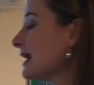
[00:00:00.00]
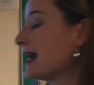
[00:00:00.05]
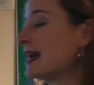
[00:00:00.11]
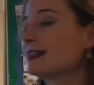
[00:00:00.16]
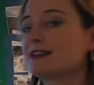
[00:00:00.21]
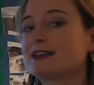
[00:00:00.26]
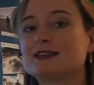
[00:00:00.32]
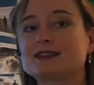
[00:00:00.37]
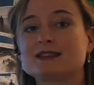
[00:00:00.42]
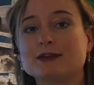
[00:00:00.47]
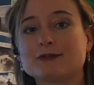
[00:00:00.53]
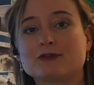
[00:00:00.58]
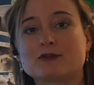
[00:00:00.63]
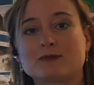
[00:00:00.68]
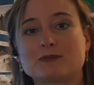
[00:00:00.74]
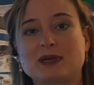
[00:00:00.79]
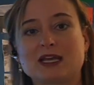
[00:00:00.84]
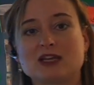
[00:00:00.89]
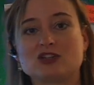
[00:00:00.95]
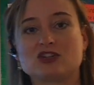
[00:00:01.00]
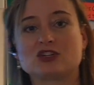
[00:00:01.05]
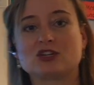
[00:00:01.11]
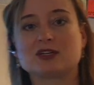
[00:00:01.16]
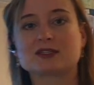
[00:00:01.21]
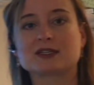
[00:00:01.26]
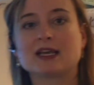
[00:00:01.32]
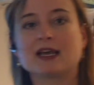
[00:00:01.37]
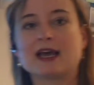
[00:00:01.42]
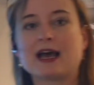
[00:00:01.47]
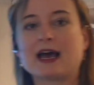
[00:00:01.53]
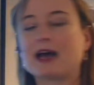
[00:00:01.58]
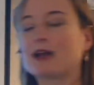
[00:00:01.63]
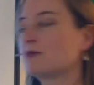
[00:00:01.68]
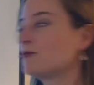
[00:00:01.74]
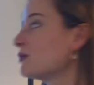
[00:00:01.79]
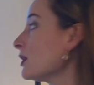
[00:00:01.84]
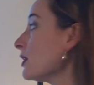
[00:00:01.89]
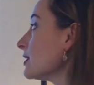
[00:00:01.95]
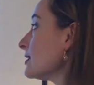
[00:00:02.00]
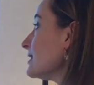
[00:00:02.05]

at these different pictures and writing